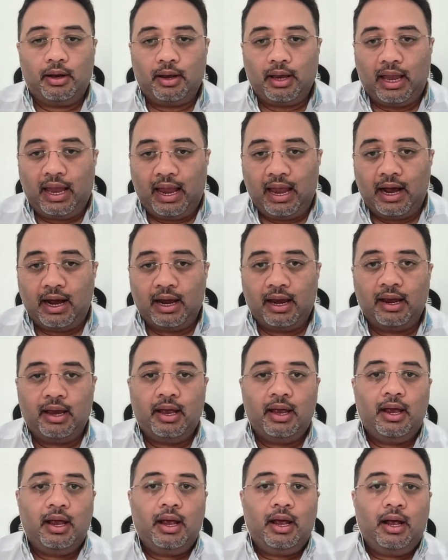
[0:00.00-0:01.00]
AI.
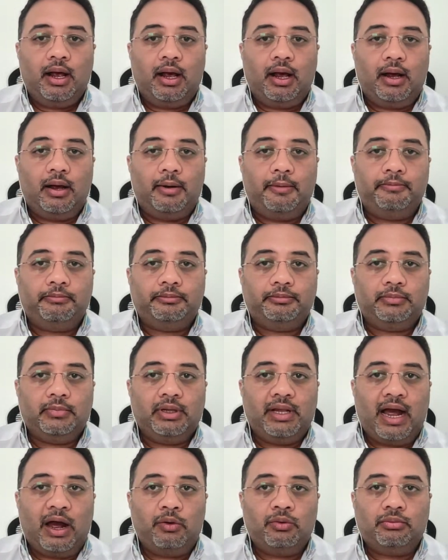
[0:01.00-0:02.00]
Um,
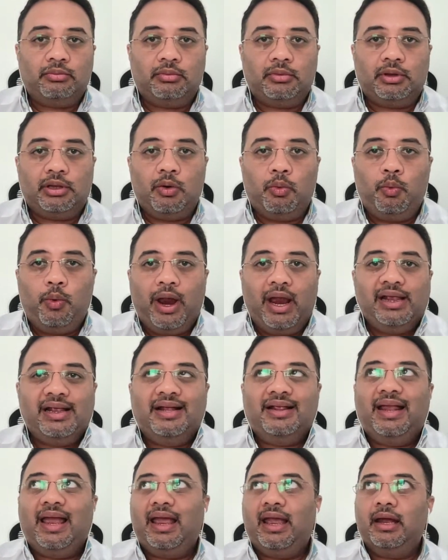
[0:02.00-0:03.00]
now, the way that
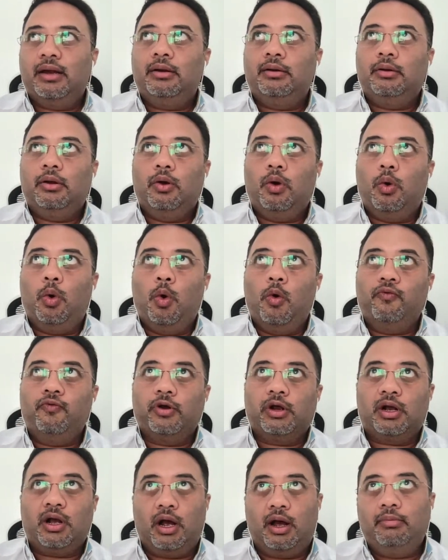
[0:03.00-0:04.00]
they can
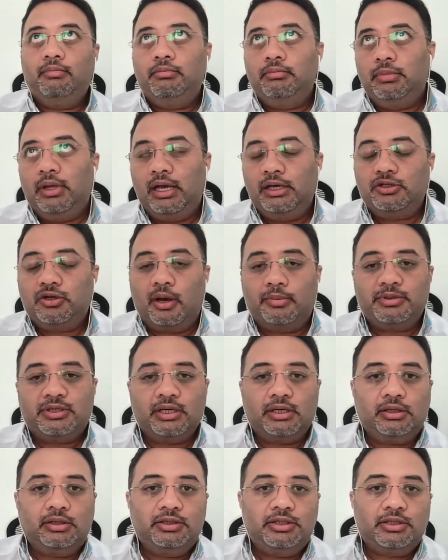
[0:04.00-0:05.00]
overcome these
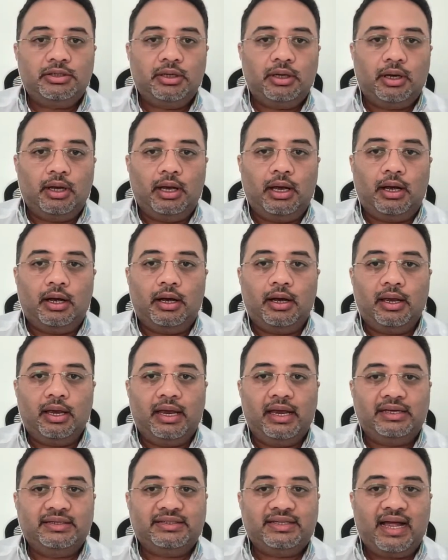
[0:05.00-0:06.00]
obstacles uh,
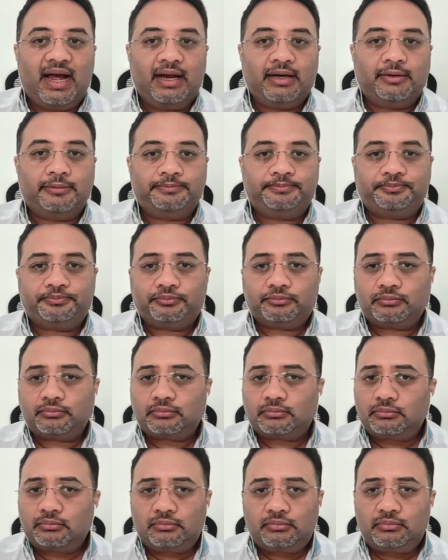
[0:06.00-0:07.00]
is that
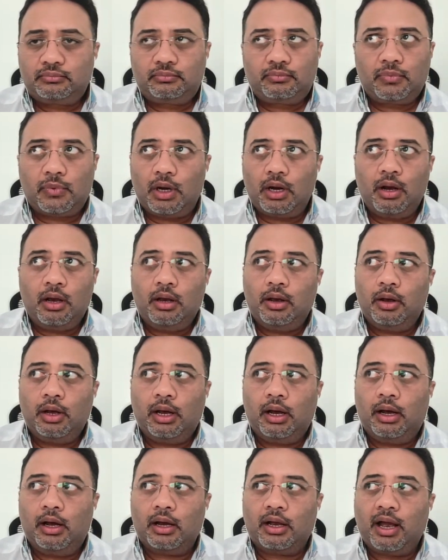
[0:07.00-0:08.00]

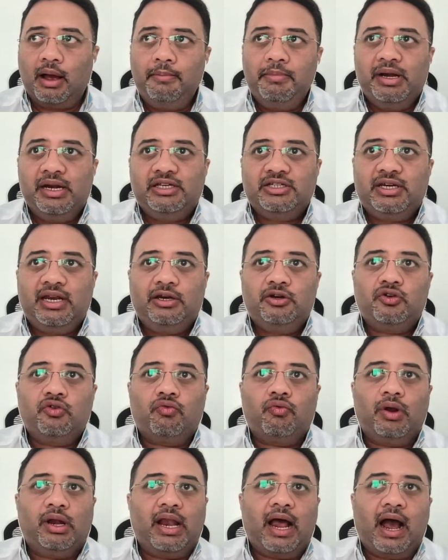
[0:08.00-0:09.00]
uh, companies need to
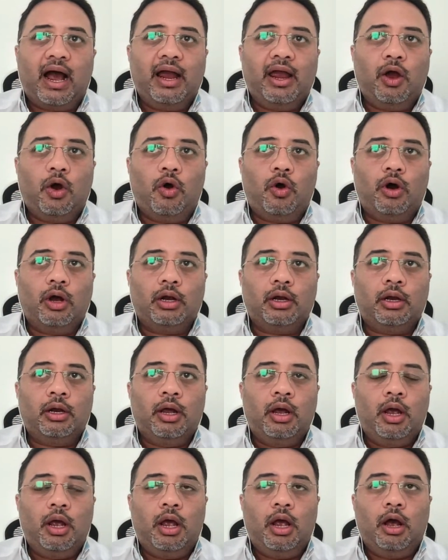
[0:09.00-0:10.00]
rely on
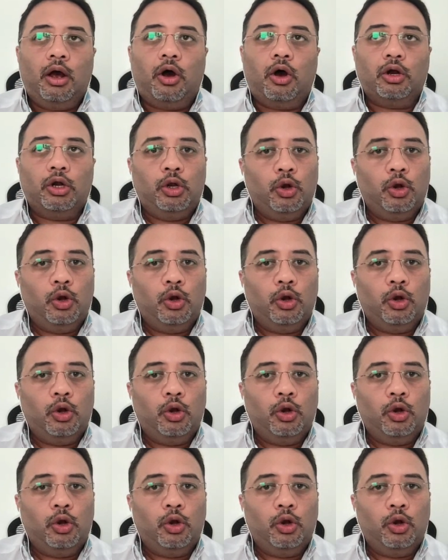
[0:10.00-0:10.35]
on